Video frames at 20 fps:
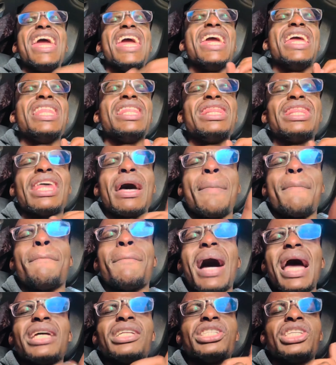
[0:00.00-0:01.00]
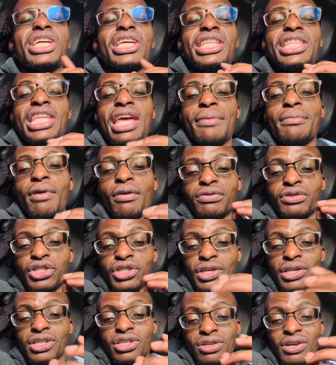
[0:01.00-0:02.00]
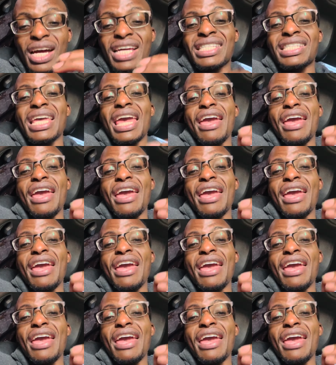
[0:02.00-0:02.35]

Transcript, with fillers: in the mighty name of Jesus Christ,